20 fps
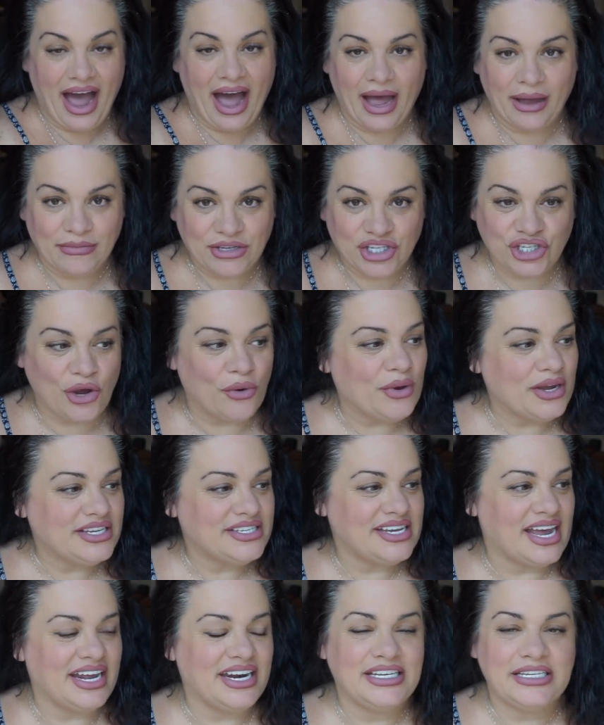I'm so
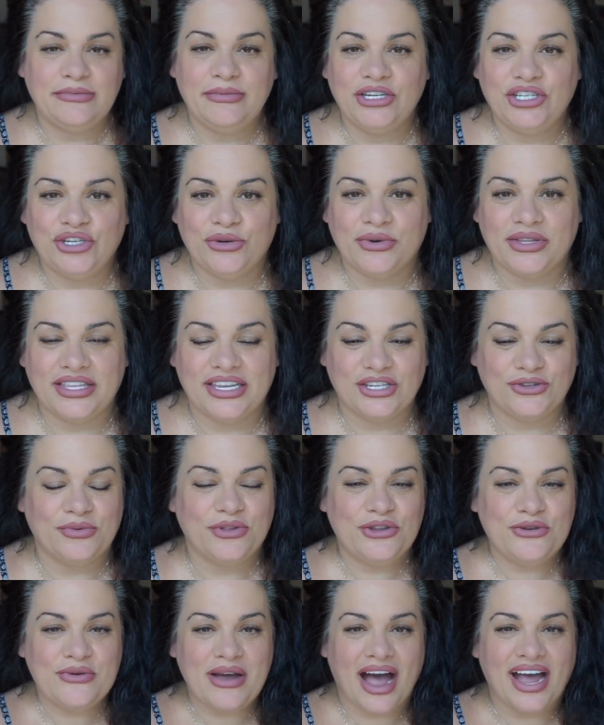excited to be doing this
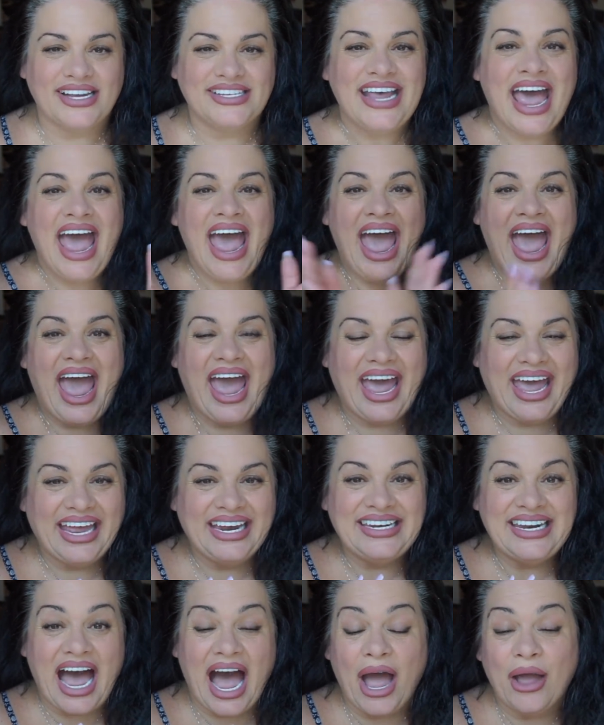with you guys,
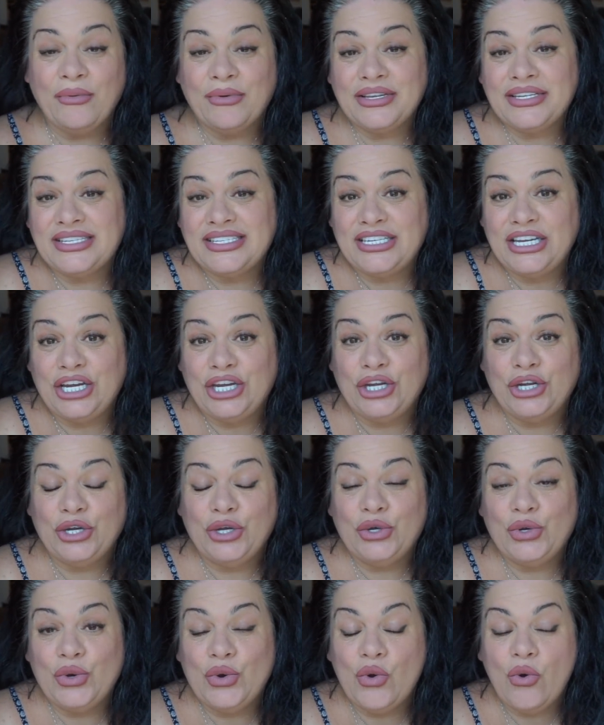and I will see
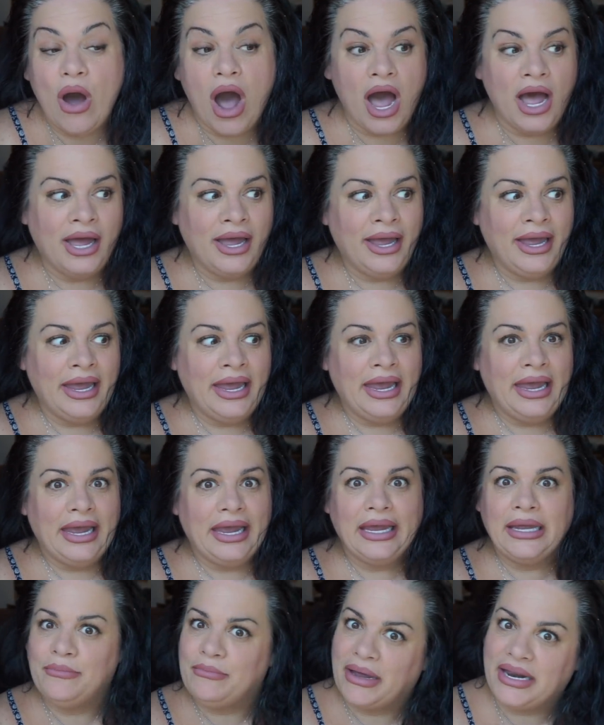you
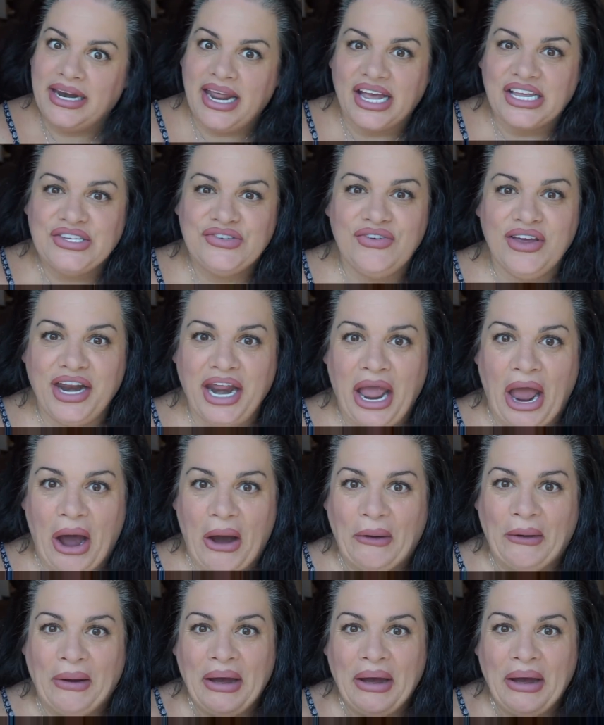in my next video.